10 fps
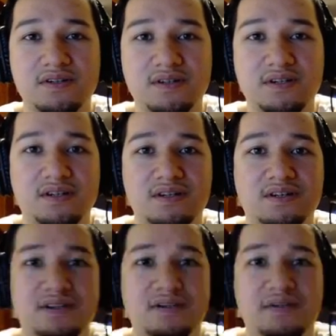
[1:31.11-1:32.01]
There
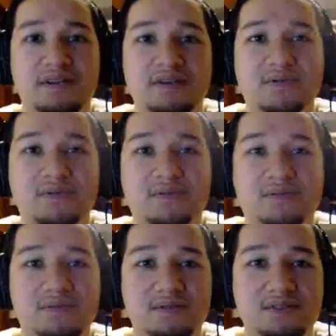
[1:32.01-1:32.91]
we go.
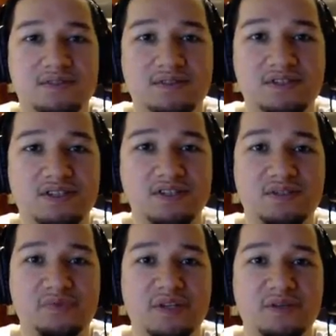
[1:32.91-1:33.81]
So the Jesus
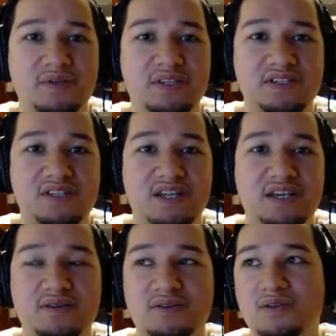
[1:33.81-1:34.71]
beam is
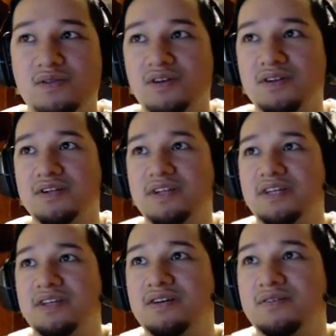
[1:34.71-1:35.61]
now no longer
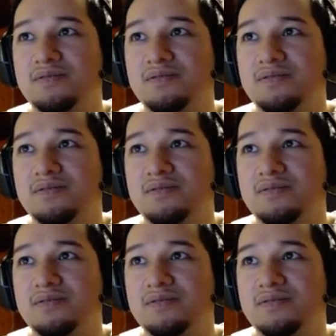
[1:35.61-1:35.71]
oh,